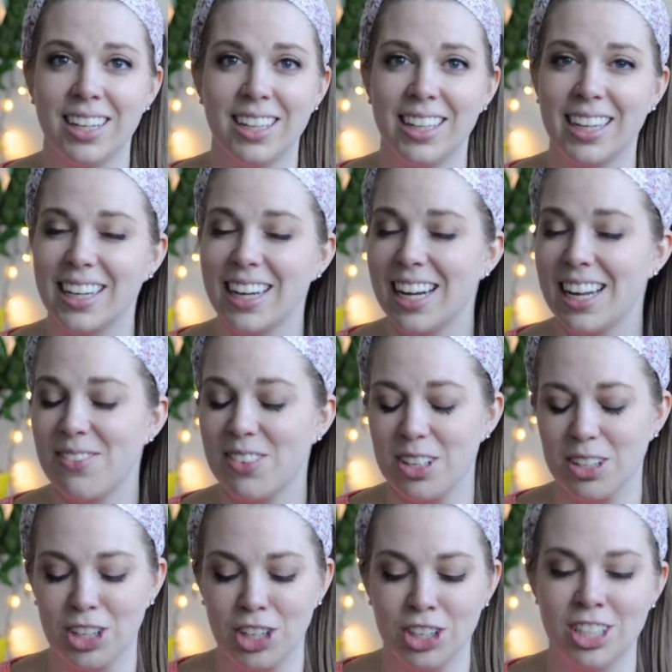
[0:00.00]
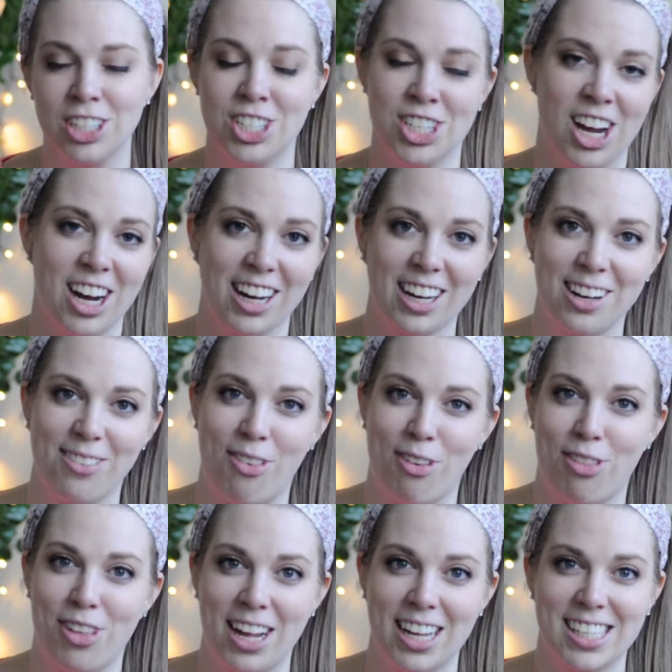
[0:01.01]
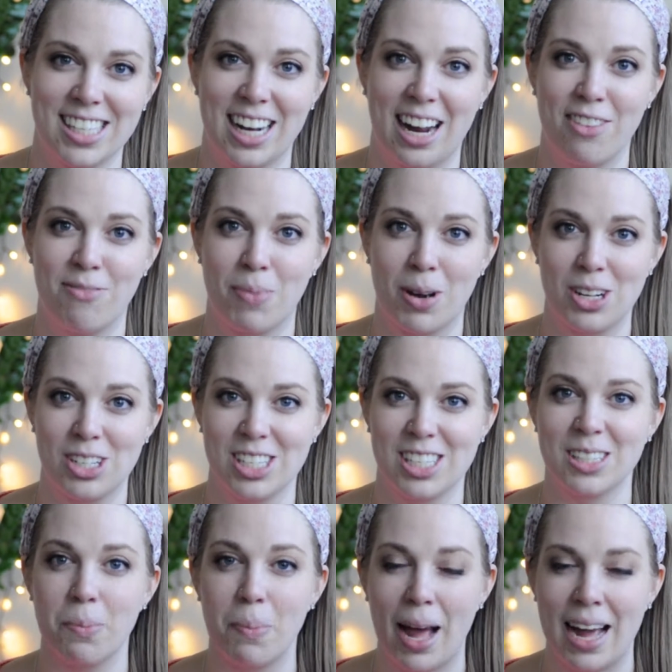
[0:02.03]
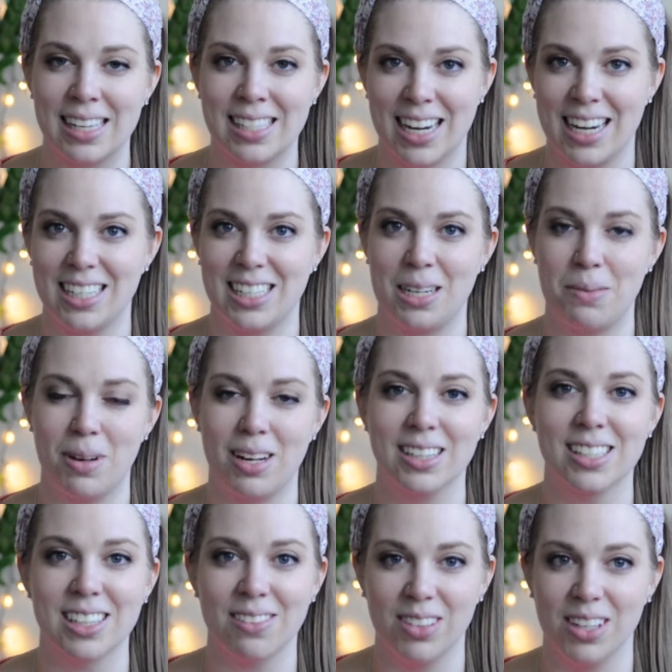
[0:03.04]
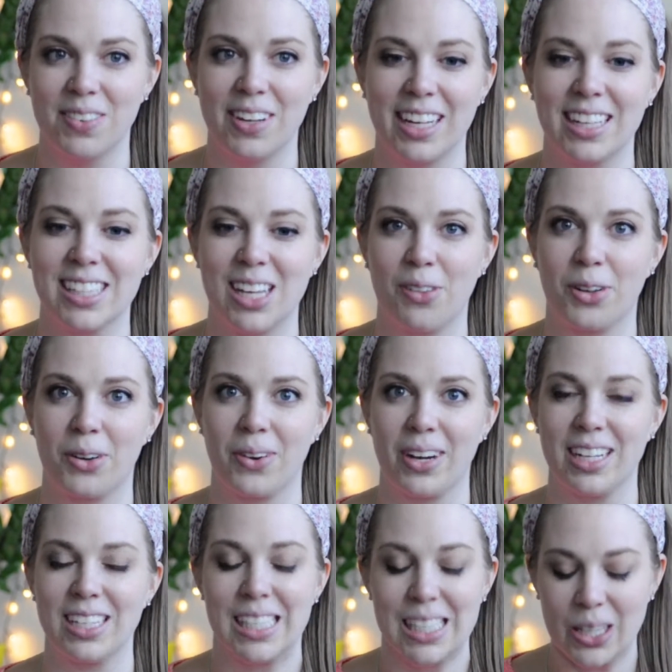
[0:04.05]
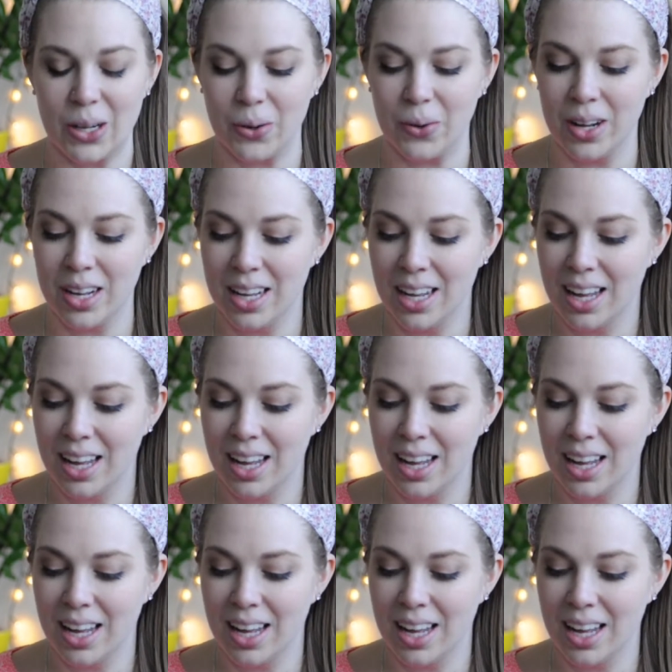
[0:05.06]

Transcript: like not even a good chunk of the things that I've purchased in the past 18 months of living in South Korea. So